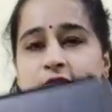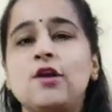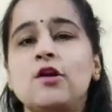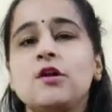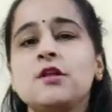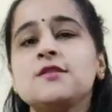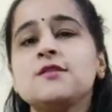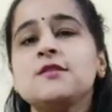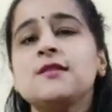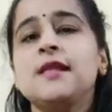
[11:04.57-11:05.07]

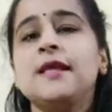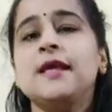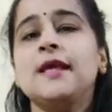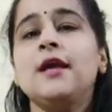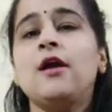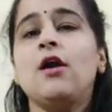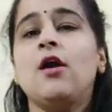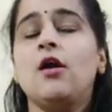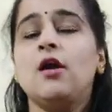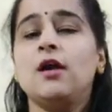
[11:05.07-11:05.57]
I'll also
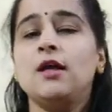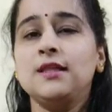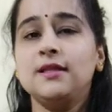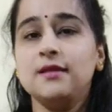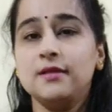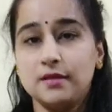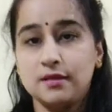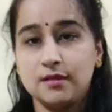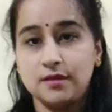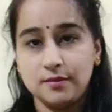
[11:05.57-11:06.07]
link all
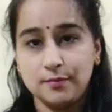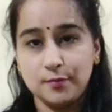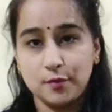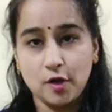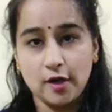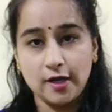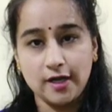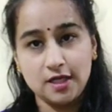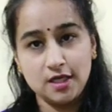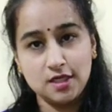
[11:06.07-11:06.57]
the
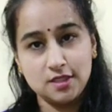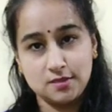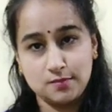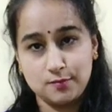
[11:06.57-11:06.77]
product